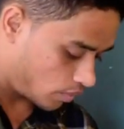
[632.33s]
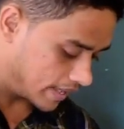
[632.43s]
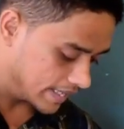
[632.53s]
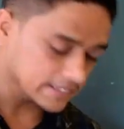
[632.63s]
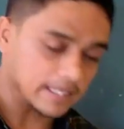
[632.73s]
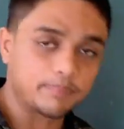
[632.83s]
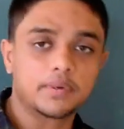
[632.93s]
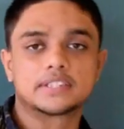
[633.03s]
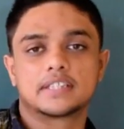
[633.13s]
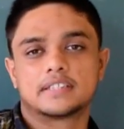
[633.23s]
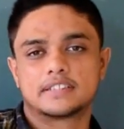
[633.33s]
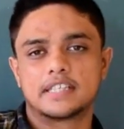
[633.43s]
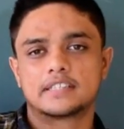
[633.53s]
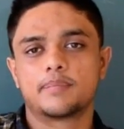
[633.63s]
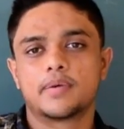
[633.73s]
examples
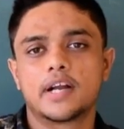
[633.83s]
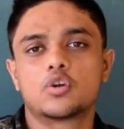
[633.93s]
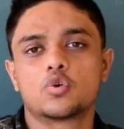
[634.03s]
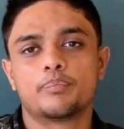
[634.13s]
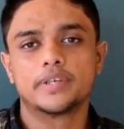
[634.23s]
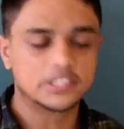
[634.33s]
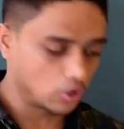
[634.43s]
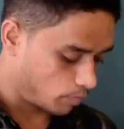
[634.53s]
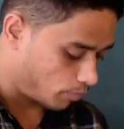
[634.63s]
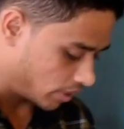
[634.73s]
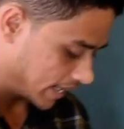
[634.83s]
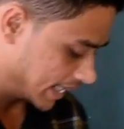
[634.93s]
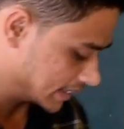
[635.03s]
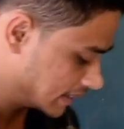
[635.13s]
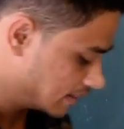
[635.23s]
similar to Mitsonubu
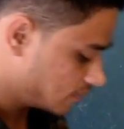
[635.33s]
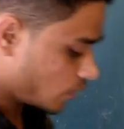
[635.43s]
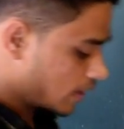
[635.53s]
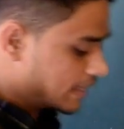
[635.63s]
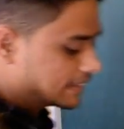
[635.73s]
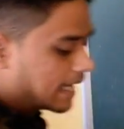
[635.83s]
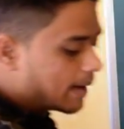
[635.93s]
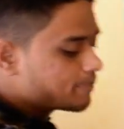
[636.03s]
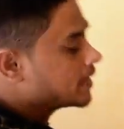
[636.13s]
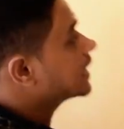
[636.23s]
reaction. One is Appeal